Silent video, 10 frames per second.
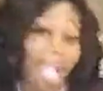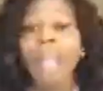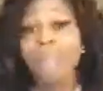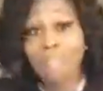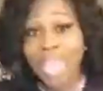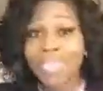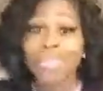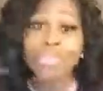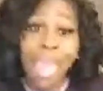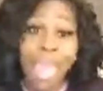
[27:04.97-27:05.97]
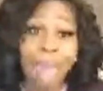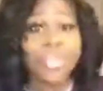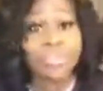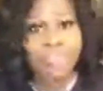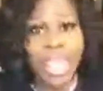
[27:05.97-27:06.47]
Make you happy,
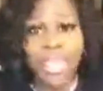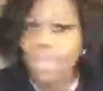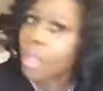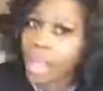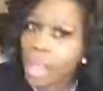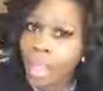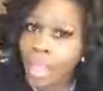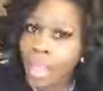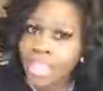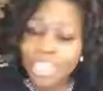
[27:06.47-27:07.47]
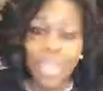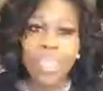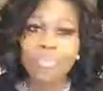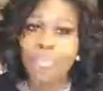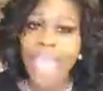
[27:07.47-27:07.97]
right? So if
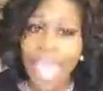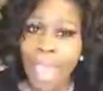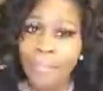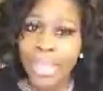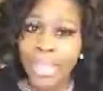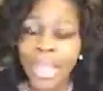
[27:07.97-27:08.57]
we happy,